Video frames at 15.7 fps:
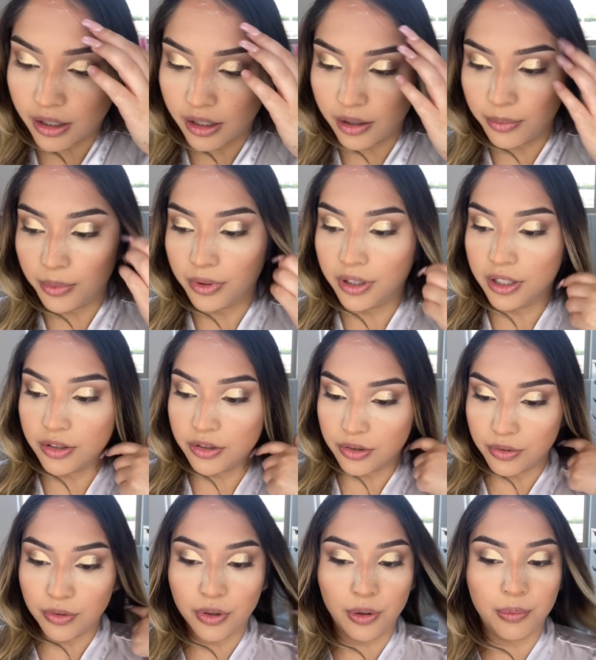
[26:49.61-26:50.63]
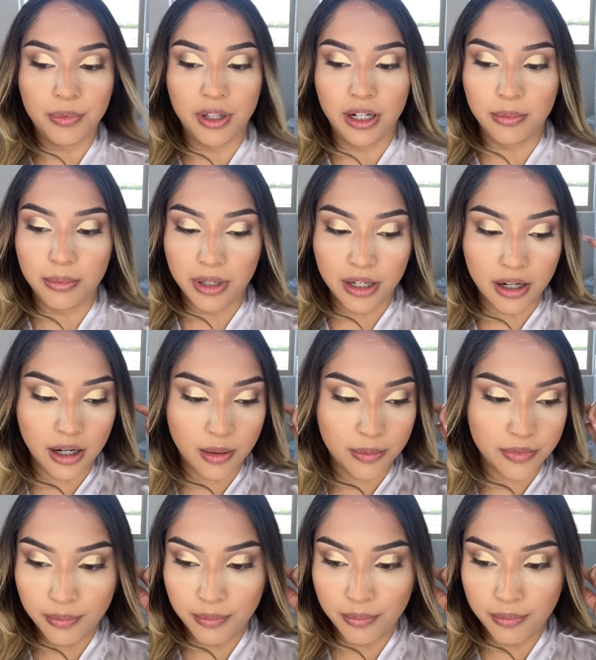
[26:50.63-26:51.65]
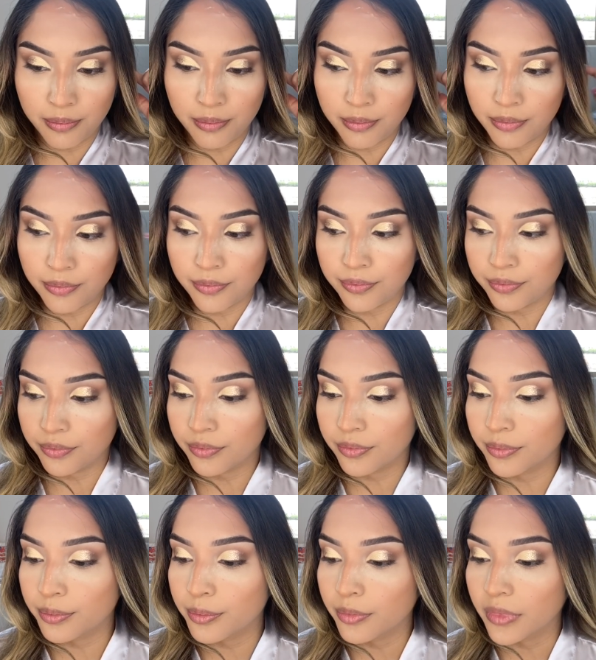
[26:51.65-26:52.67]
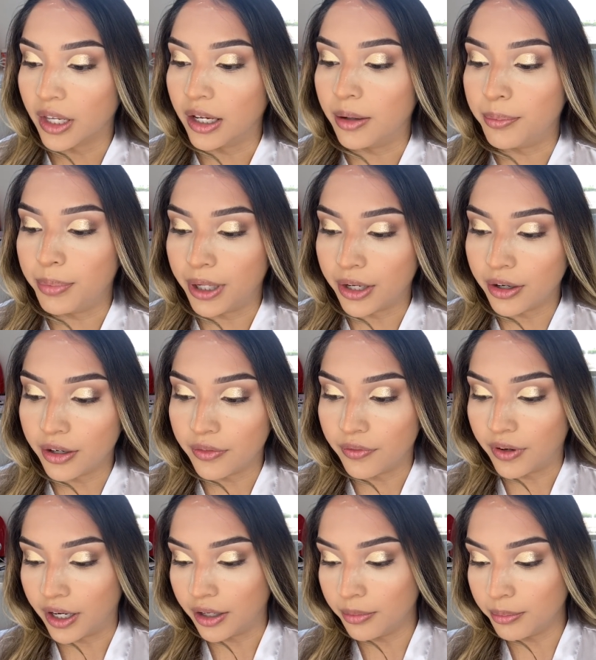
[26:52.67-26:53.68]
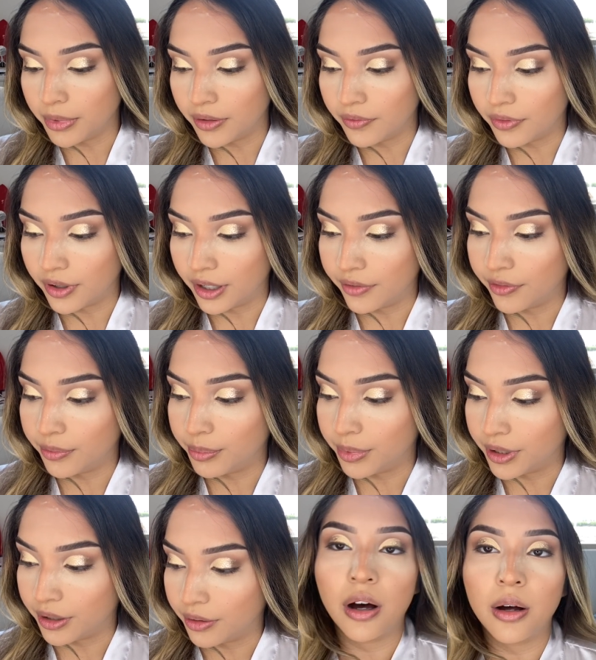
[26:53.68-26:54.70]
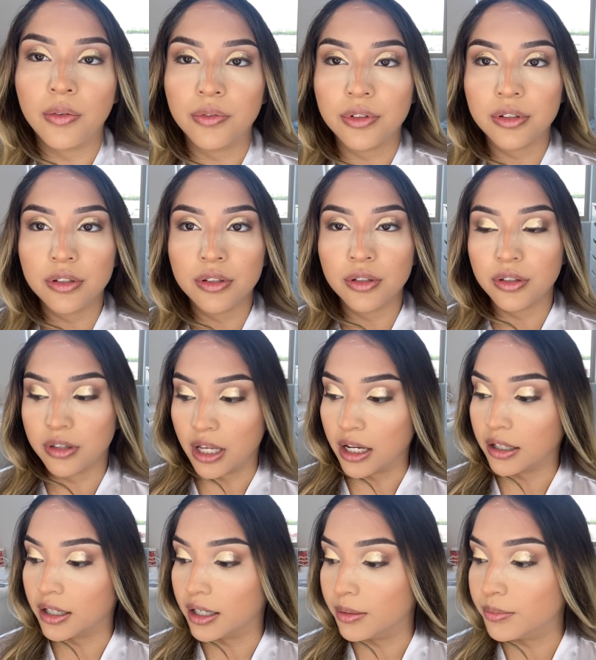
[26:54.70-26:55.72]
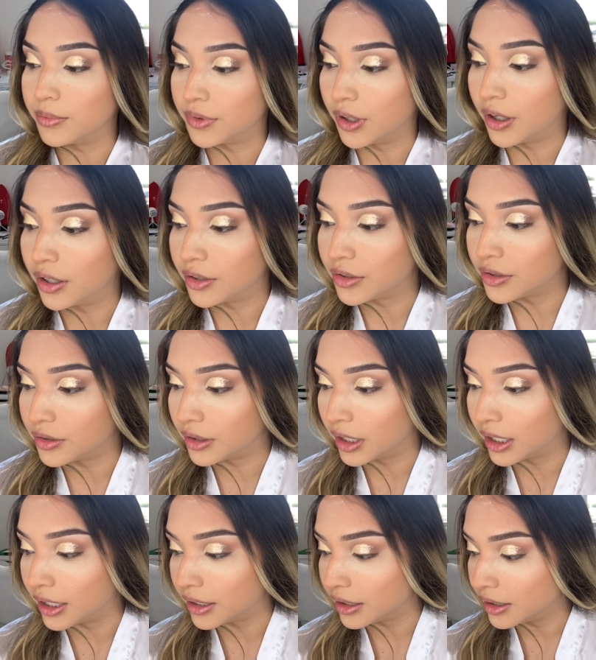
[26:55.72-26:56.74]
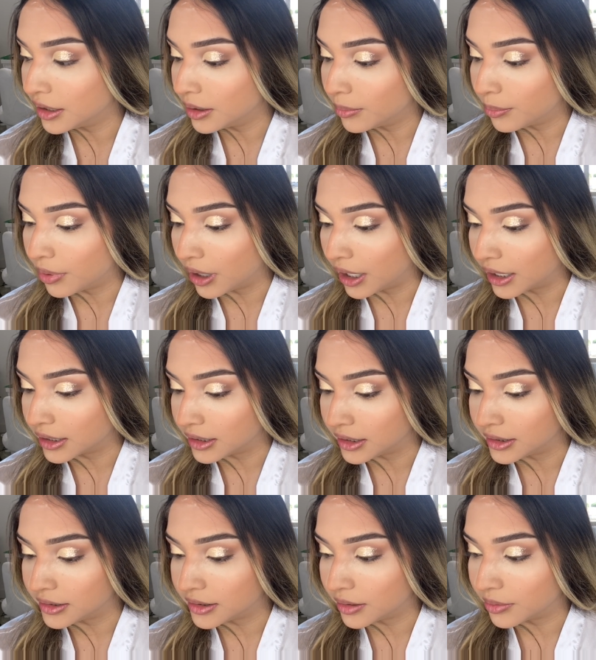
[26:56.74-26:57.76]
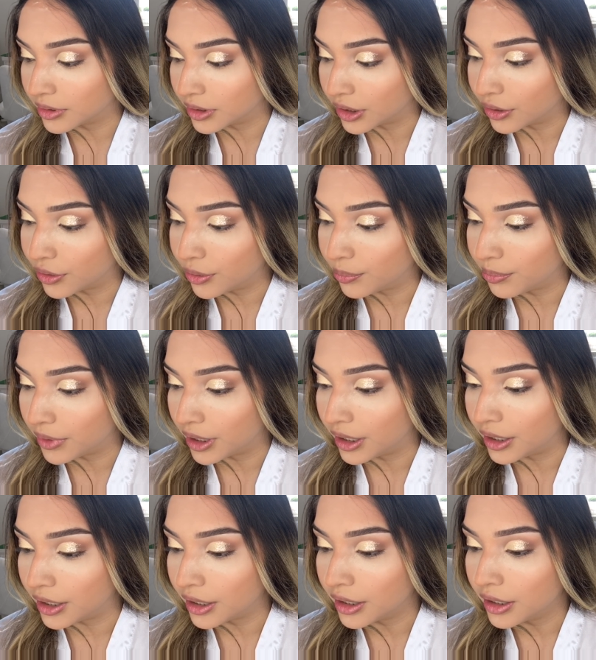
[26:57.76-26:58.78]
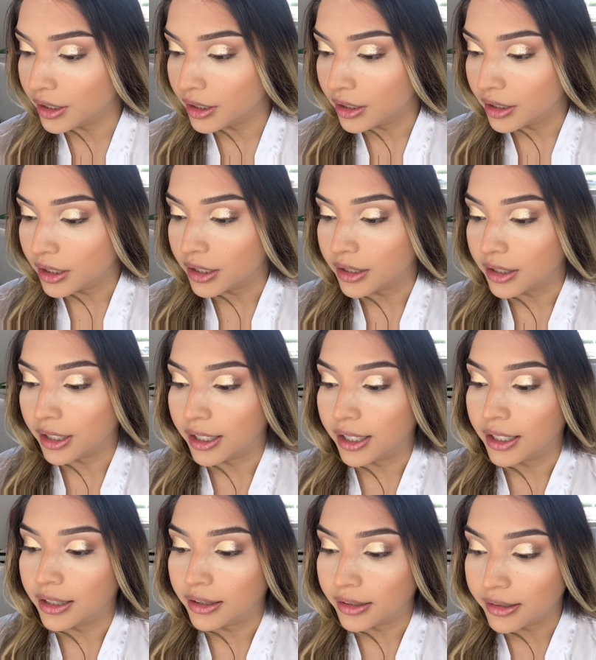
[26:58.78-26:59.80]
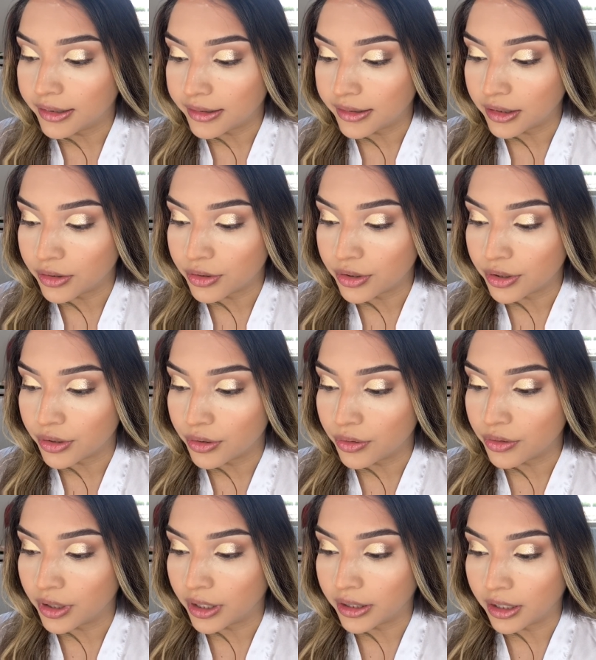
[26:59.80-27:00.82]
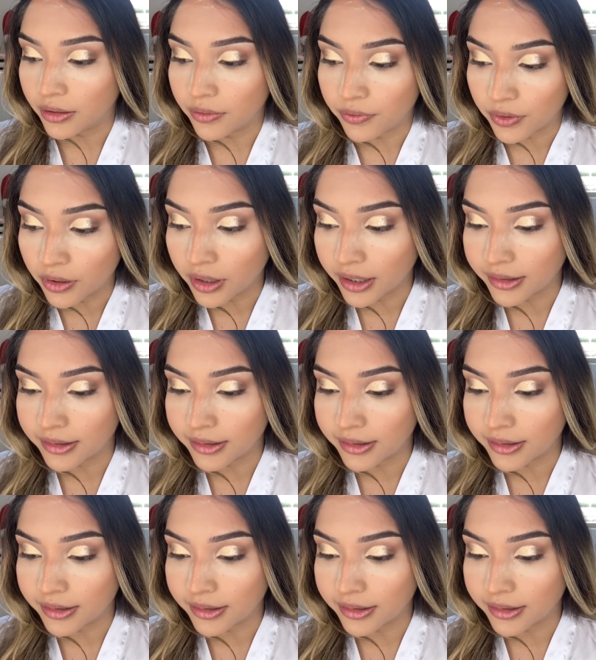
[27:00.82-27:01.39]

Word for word: I really do hope that it becomes a better environment for everybody involved that comes on to that practice. I really hope that they get listened to, that they feel like